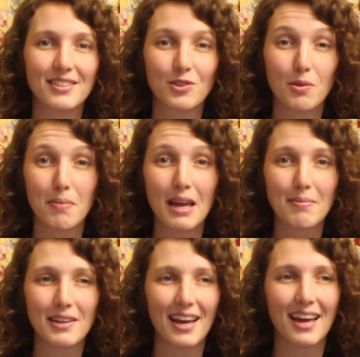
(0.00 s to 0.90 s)
to a
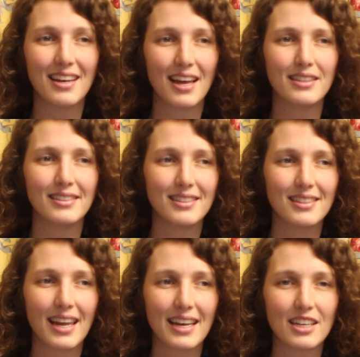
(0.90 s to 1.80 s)
baby, and
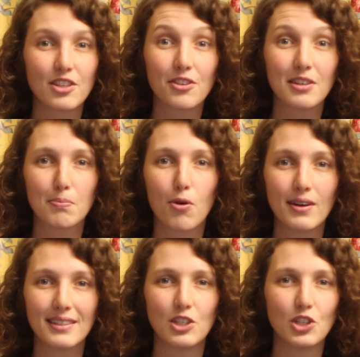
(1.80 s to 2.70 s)
letting it turn to poison.